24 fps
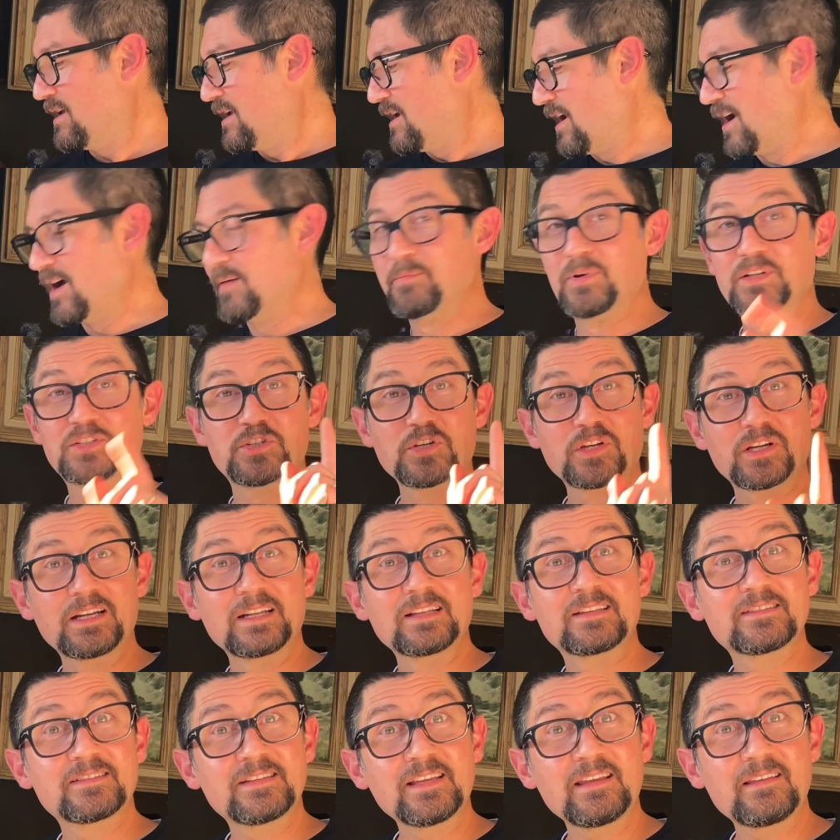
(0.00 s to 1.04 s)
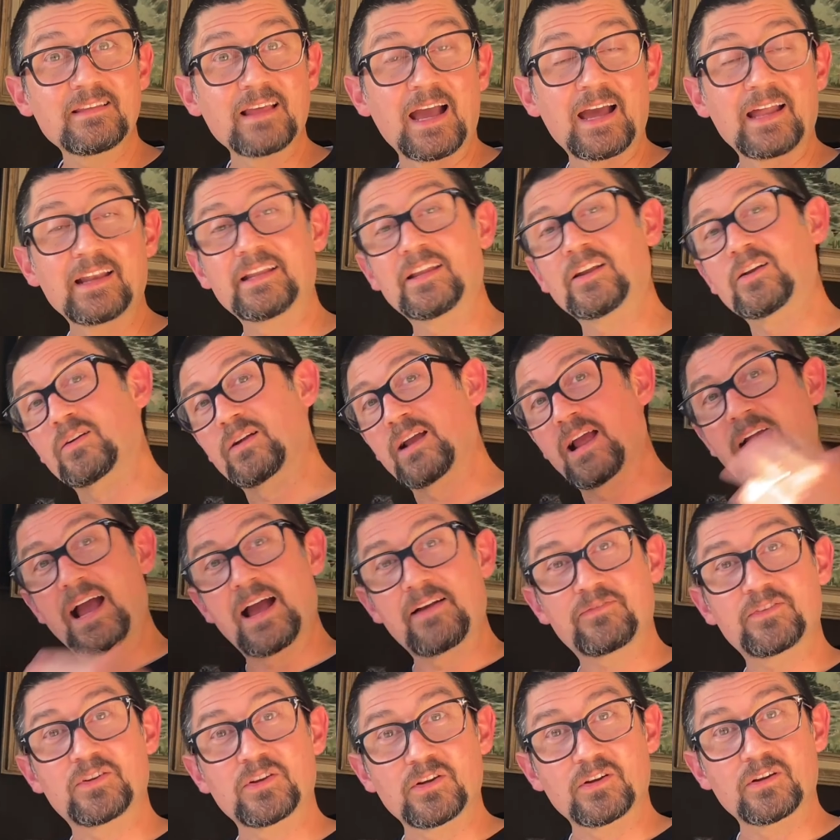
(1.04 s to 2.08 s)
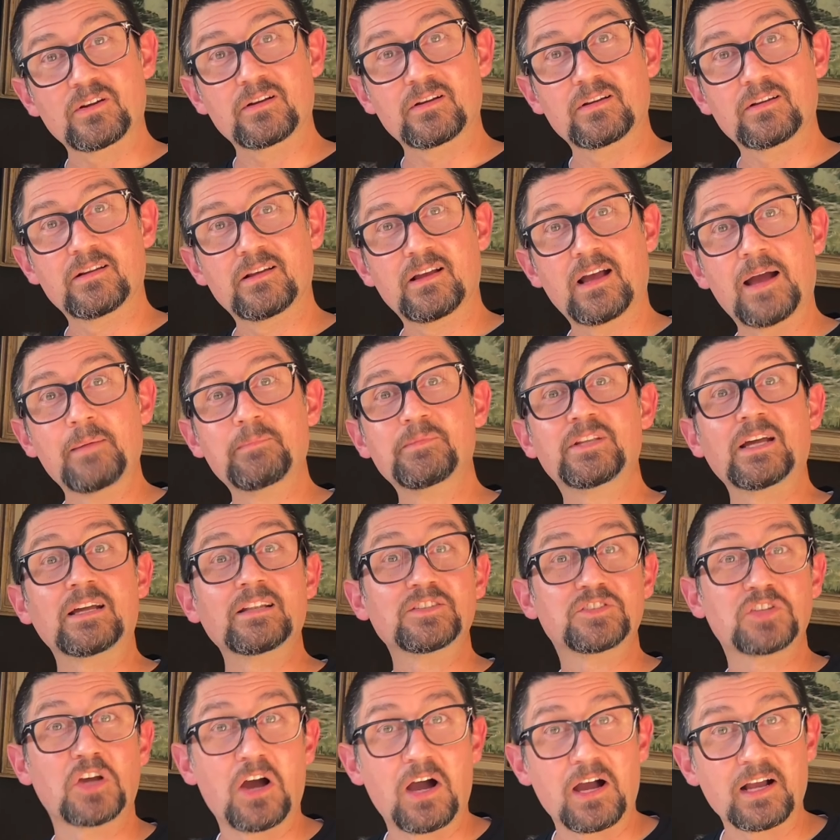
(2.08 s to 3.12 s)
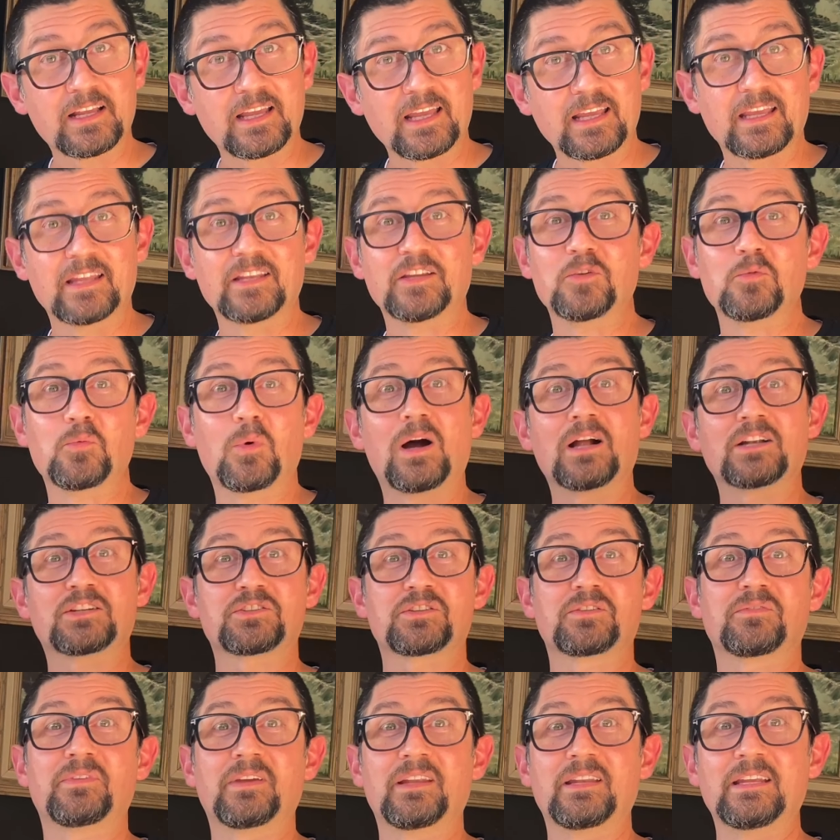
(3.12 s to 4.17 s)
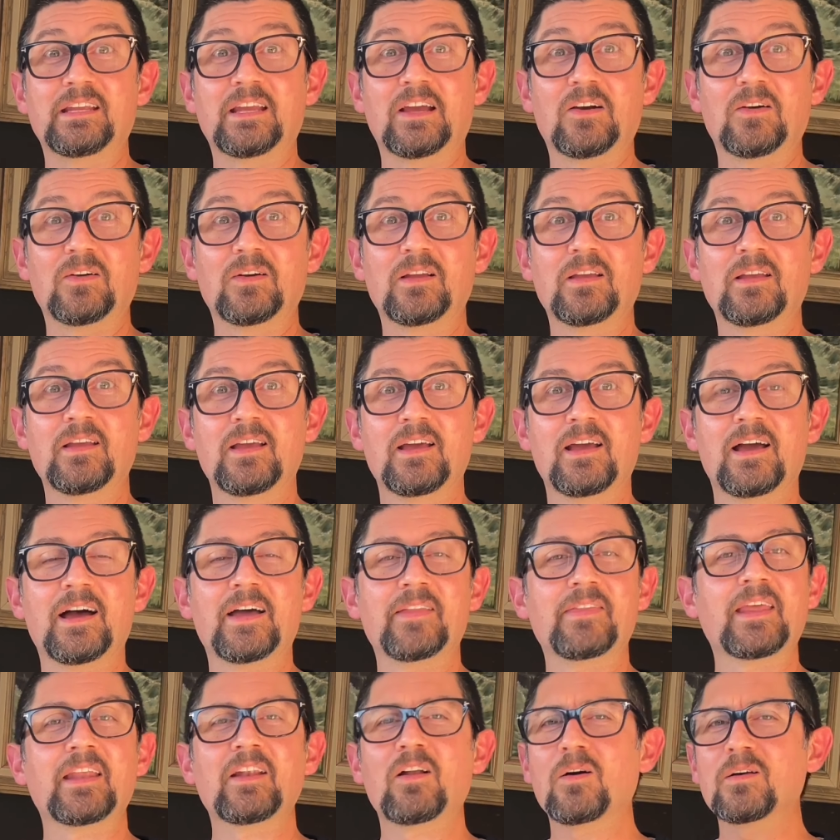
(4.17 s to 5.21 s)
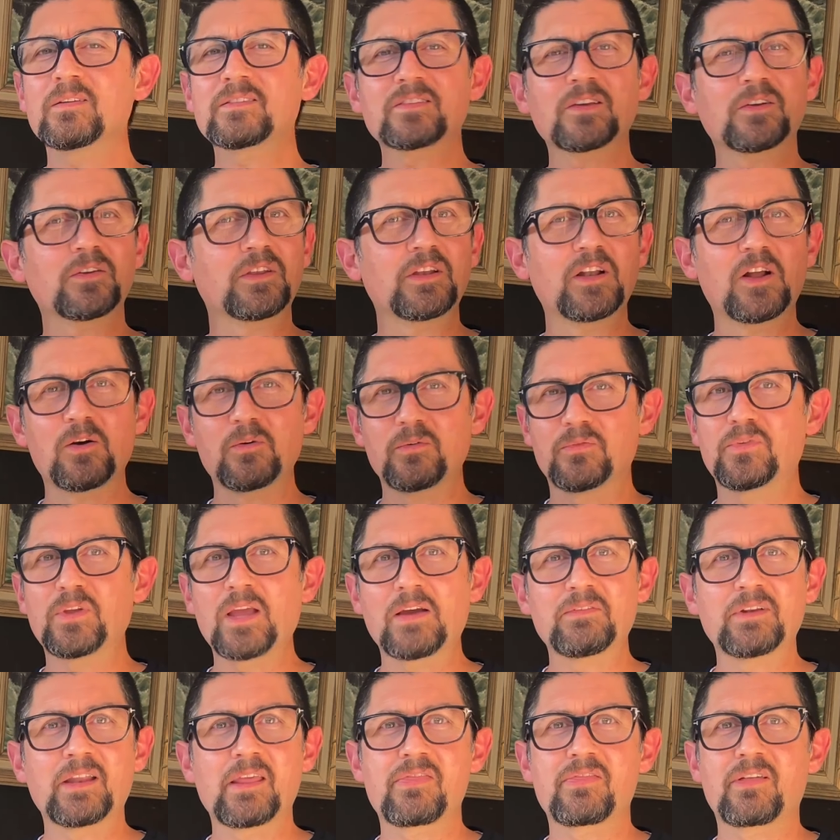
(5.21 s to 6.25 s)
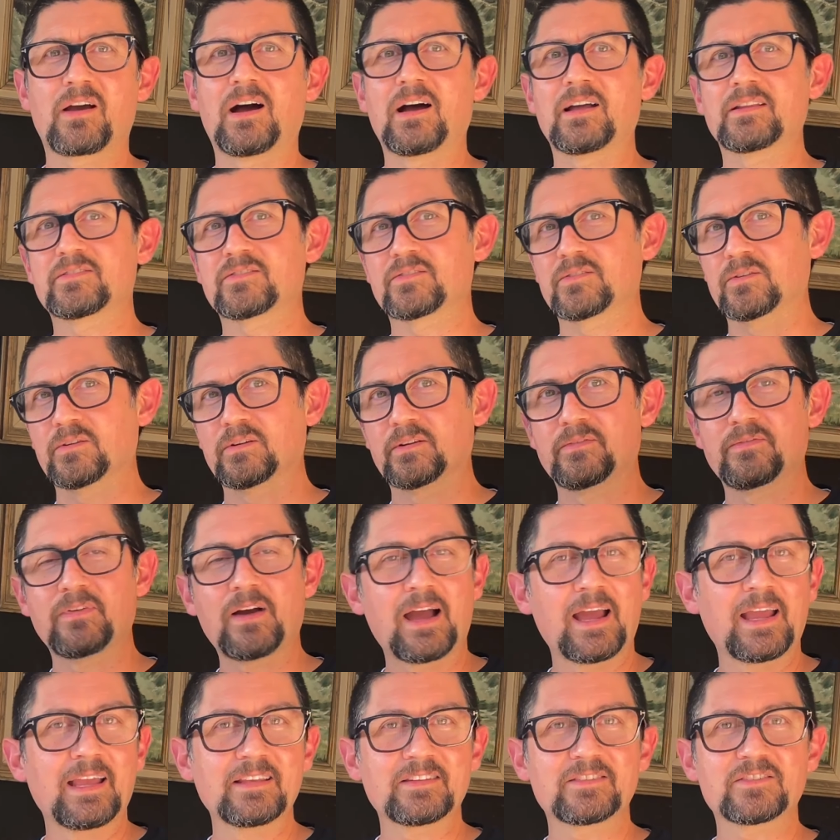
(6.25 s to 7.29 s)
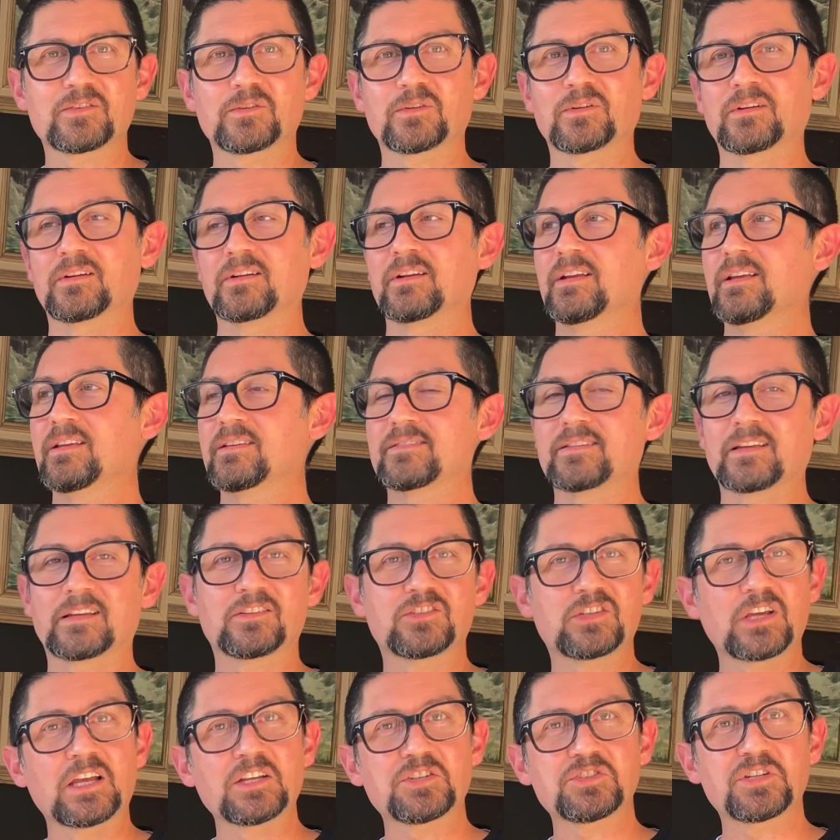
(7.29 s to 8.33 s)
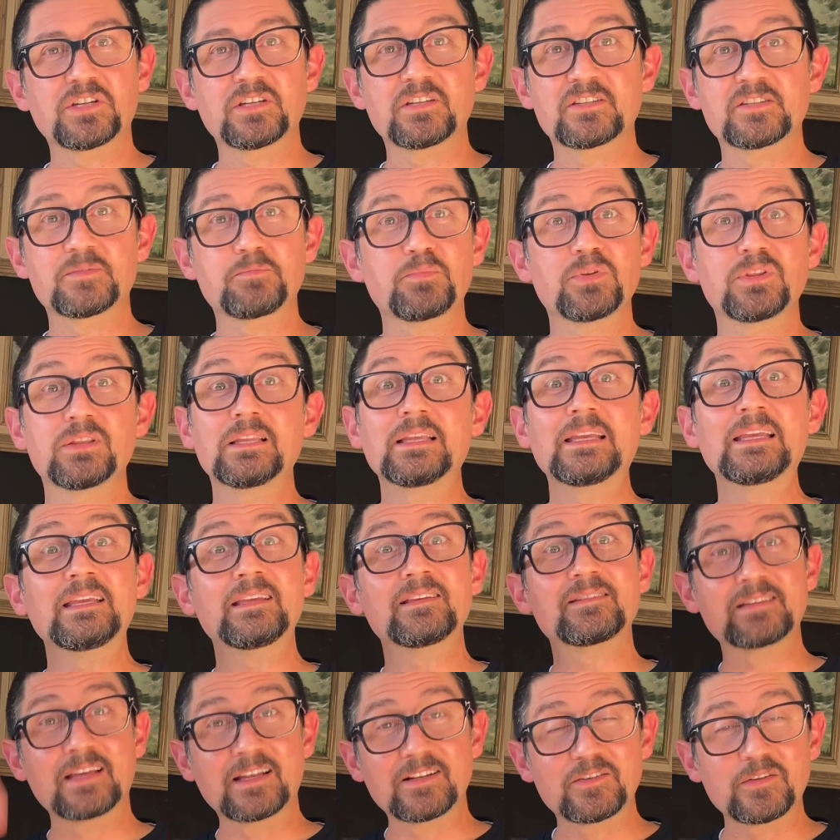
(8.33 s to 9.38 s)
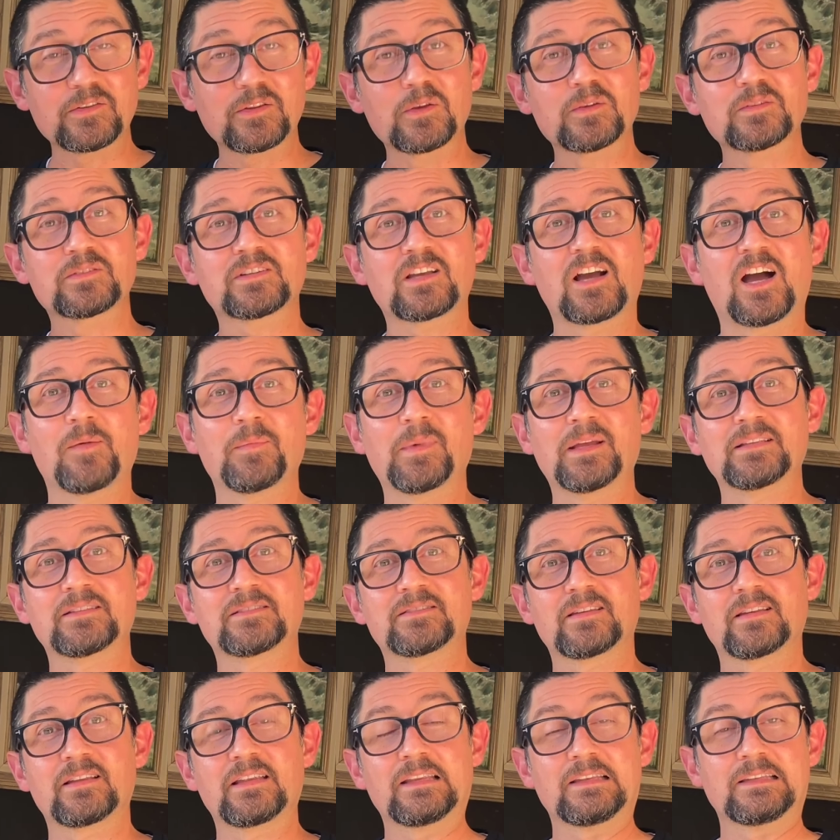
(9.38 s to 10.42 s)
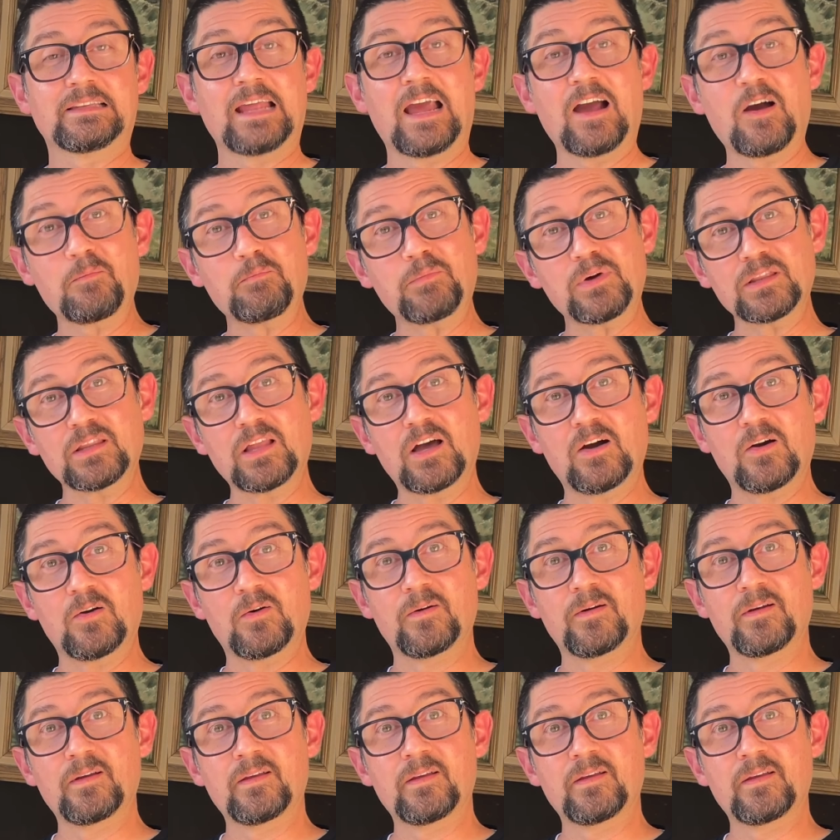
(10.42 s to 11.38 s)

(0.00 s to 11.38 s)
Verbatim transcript: But you're gonna see that here after I'm done talking and you watch the video. And then also, you know, if you have any thoughts or advice or suggestions, please enter those comments down below.